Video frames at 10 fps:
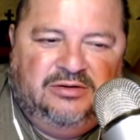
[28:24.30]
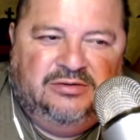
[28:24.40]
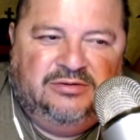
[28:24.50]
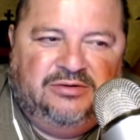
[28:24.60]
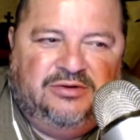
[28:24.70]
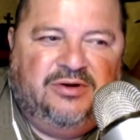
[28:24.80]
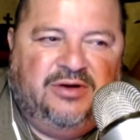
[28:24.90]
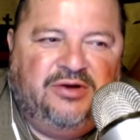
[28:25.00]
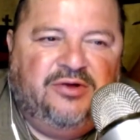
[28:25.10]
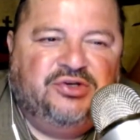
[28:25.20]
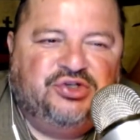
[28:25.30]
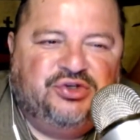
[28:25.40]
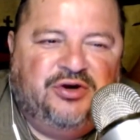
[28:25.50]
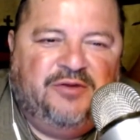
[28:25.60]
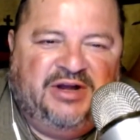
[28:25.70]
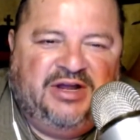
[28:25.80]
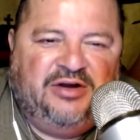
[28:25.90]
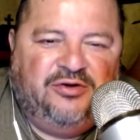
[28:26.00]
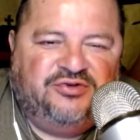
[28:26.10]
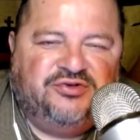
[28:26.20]
You know, I know the story of my dad
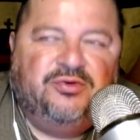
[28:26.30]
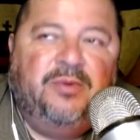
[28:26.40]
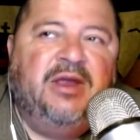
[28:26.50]
going swimming